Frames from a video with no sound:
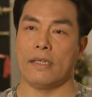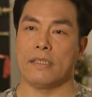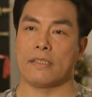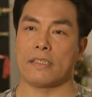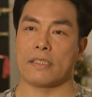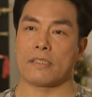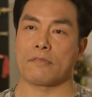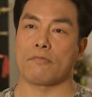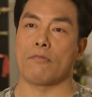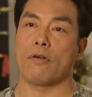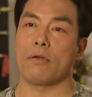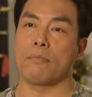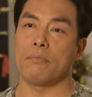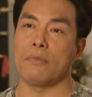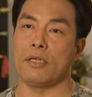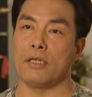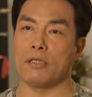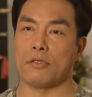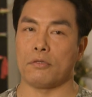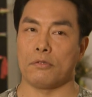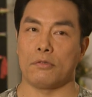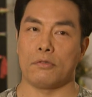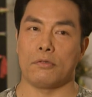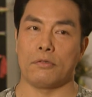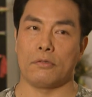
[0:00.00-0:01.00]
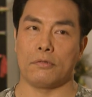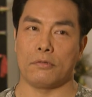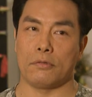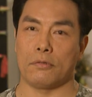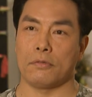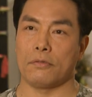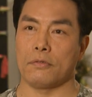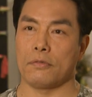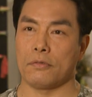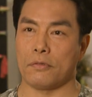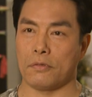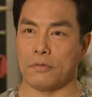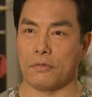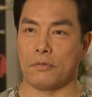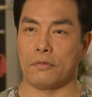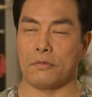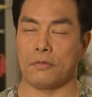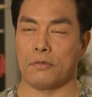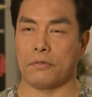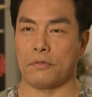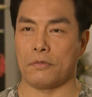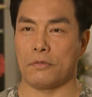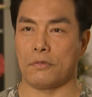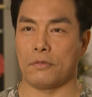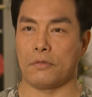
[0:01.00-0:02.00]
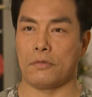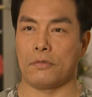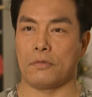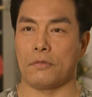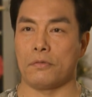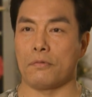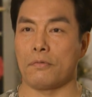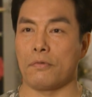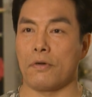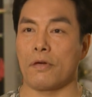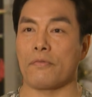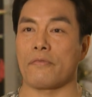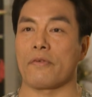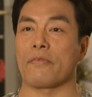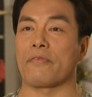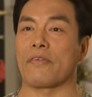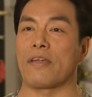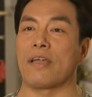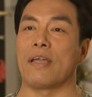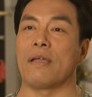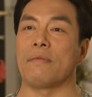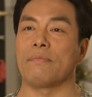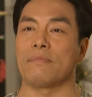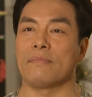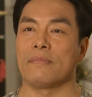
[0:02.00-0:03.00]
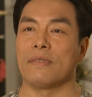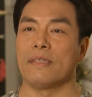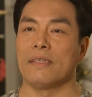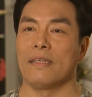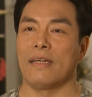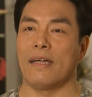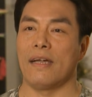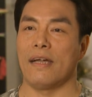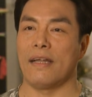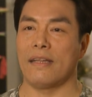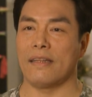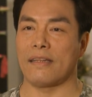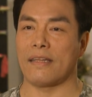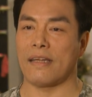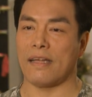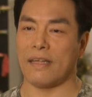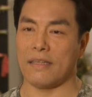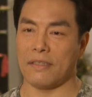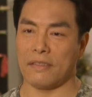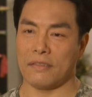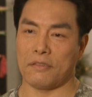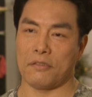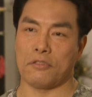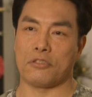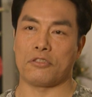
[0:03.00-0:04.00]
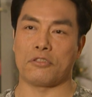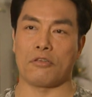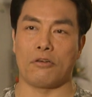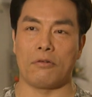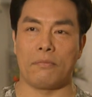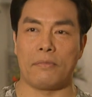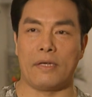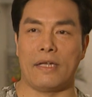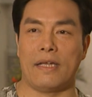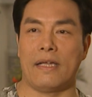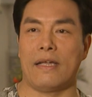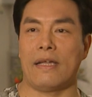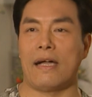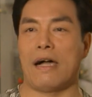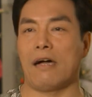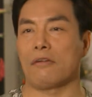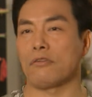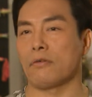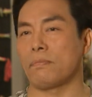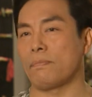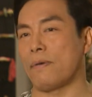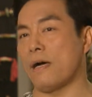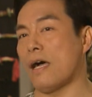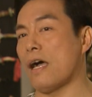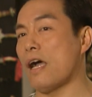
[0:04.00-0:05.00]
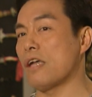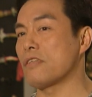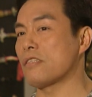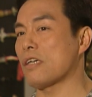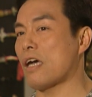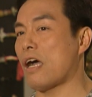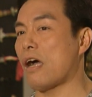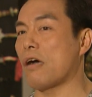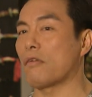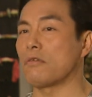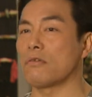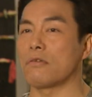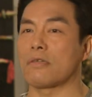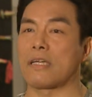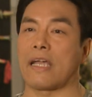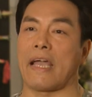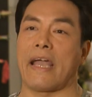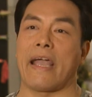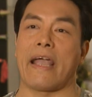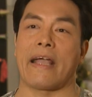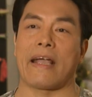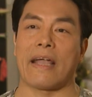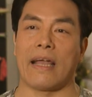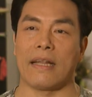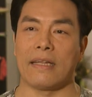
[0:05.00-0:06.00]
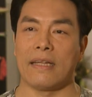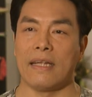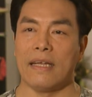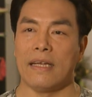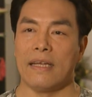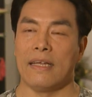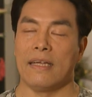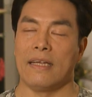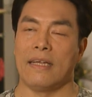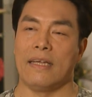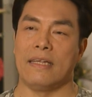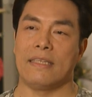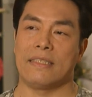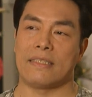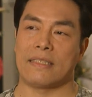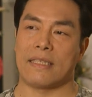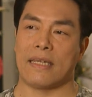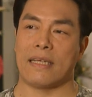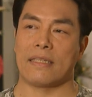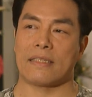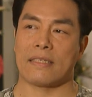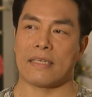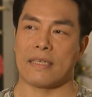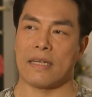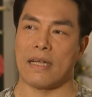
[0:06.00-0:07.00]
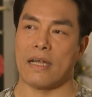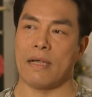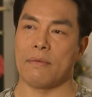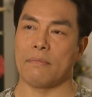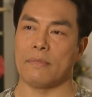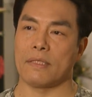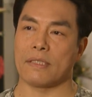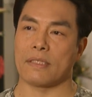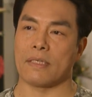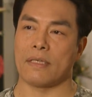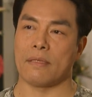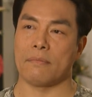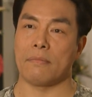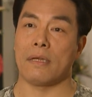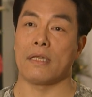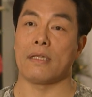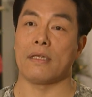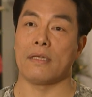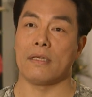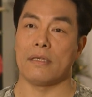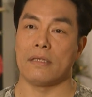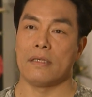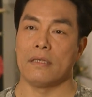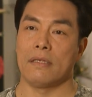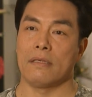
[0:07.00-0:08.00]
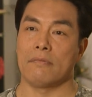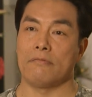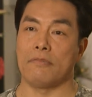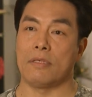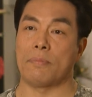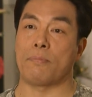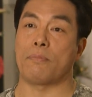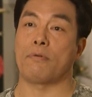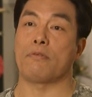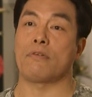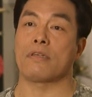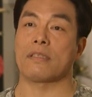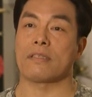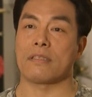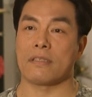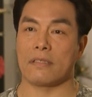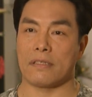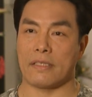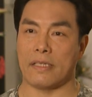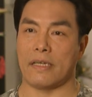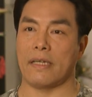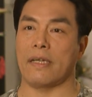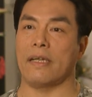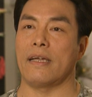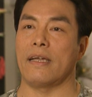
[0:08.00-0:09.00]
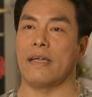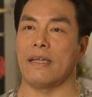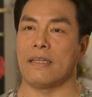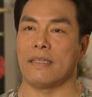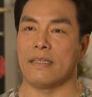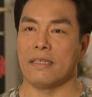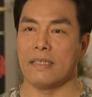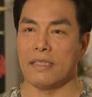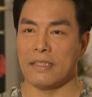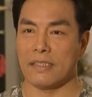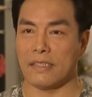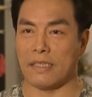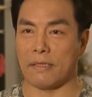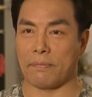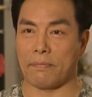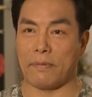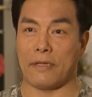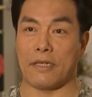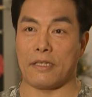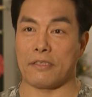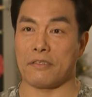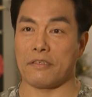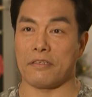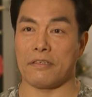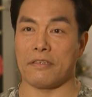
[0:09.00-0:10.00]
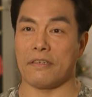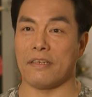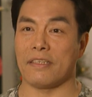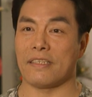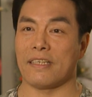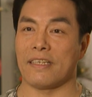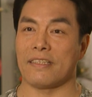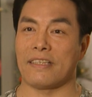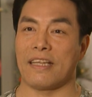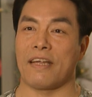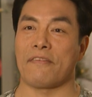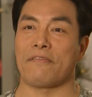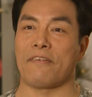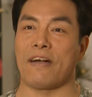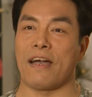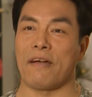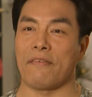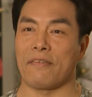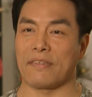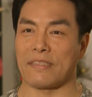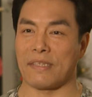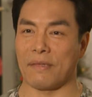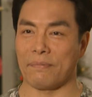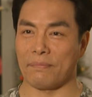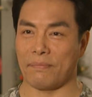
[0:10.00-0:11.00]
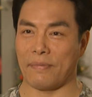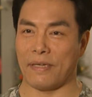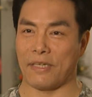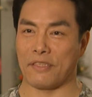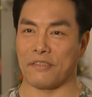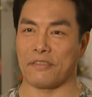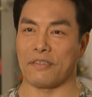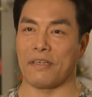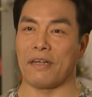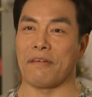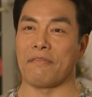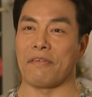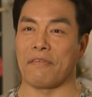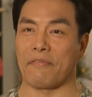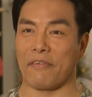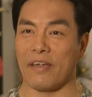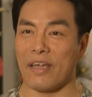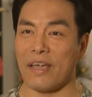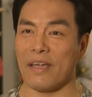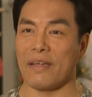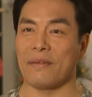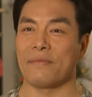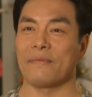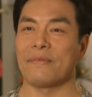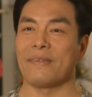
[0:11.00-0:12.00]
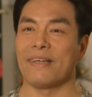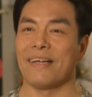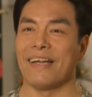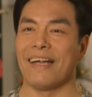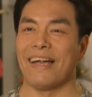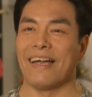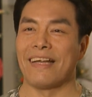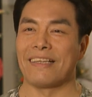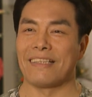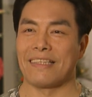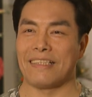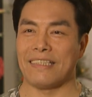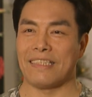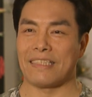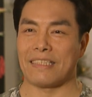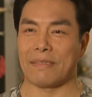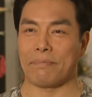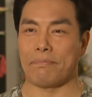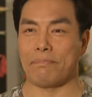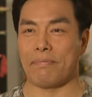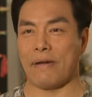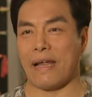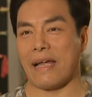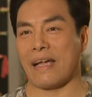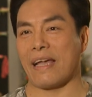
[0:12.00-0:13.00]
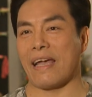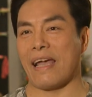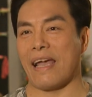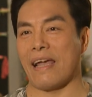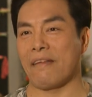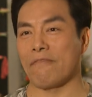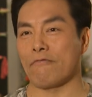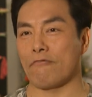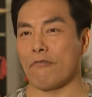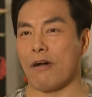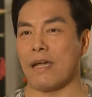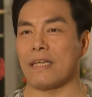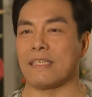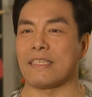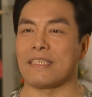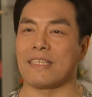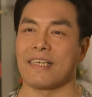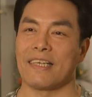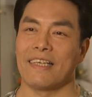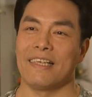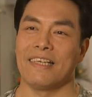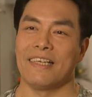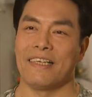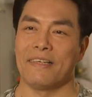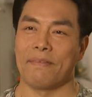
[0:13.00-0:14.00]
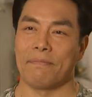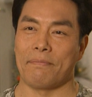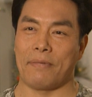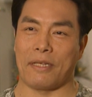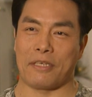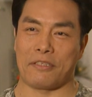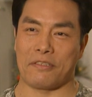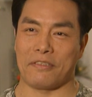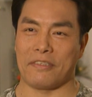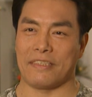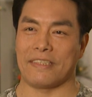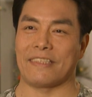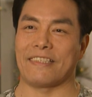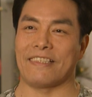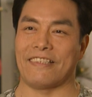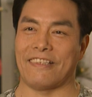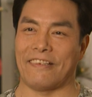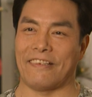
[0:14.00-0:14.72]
just want me to work with him, and then to show me how to punch, how to kick. And in that time, there's many reporters there and take pictures. And therefore, I have some picture with him. It's a black and white pictures,